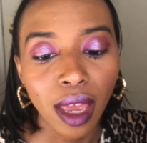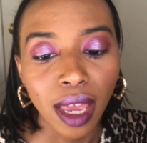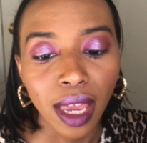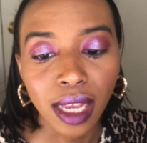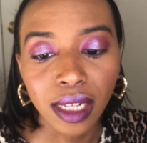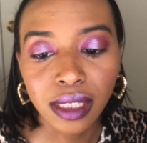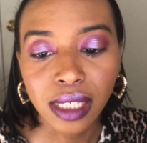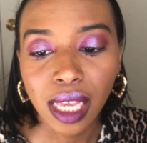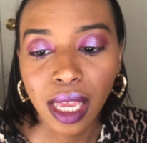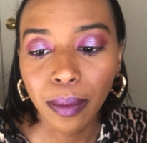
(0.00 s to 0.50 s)

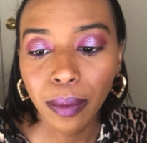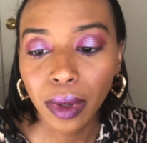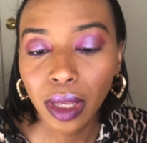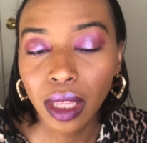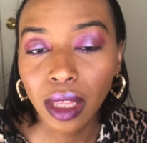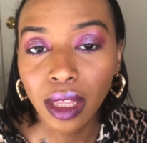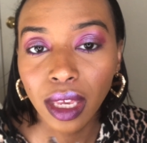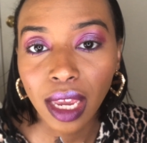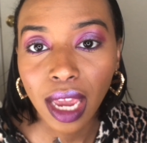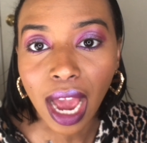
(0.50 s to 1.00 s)
And
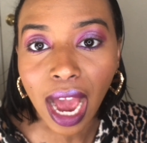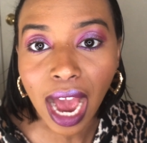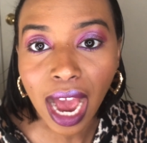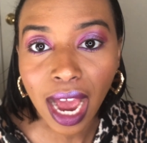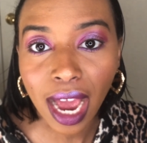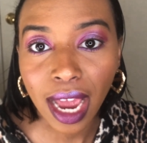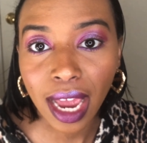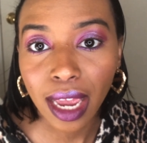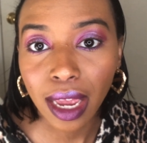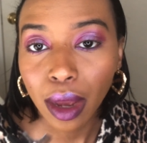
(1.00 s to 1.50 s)
typically
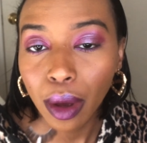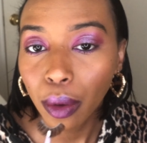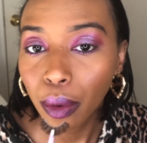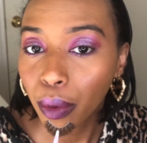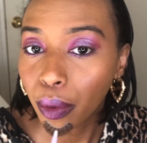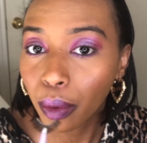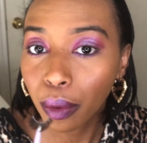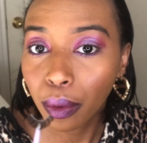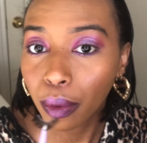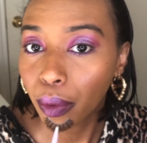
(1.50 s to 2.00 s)
I
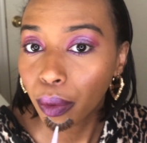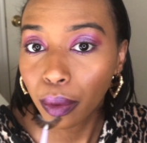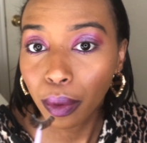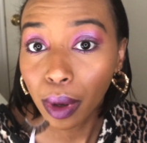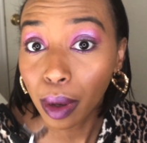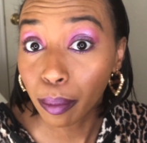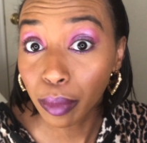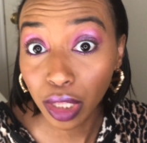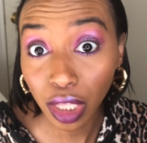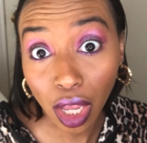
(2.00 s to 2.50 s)

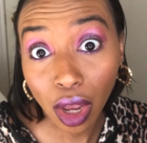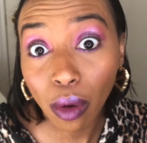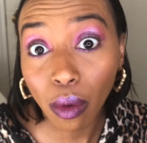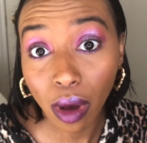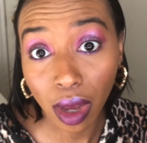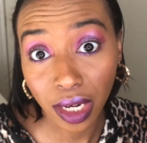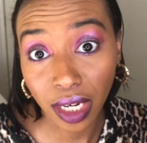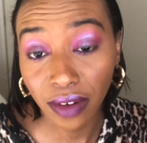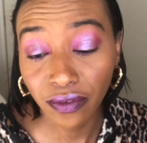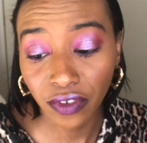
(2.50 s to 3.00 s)
blow
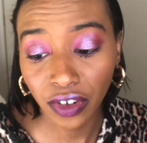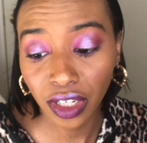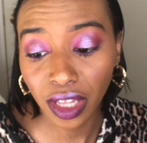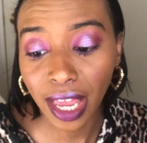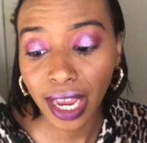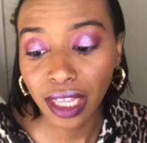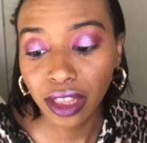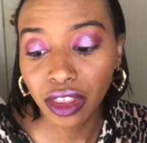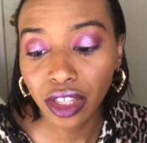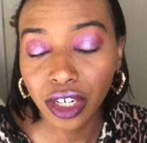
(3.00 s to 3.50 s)
on it for
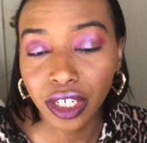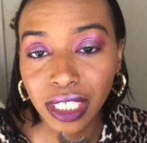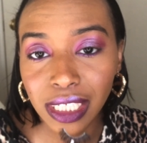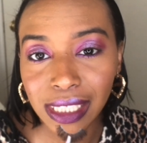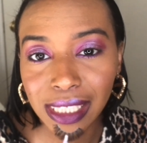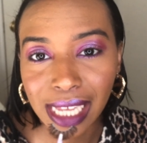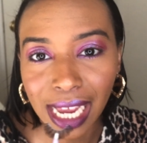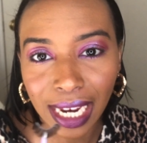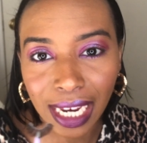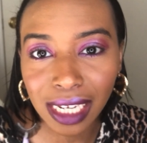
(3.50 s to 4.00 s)
like 30
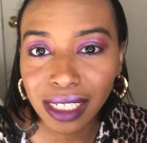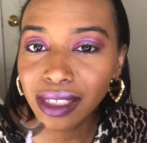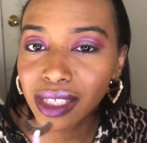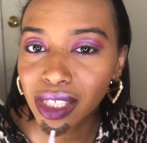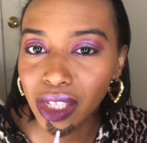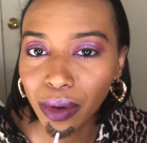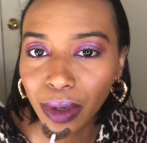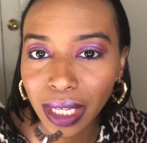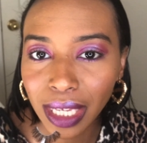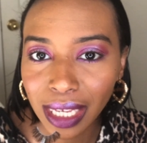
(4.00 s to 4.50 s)
seconds
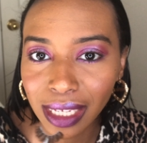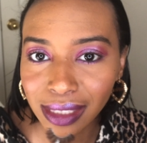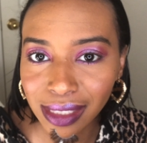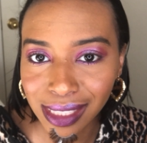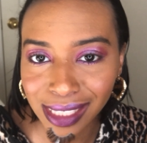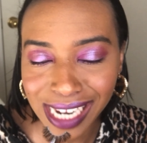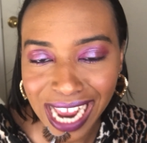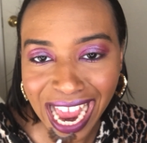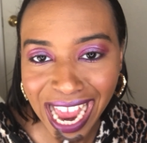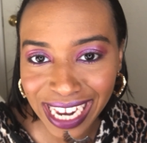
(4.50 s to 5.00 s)
so it gets
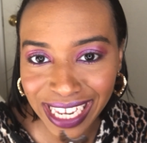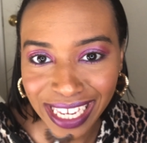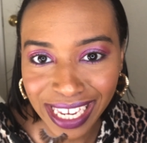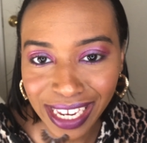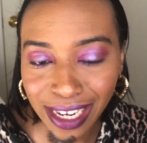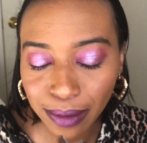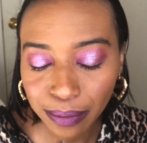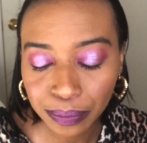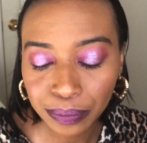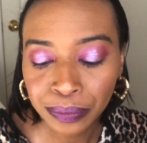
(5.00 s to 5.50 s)

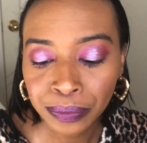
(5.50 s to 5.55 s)
tacky,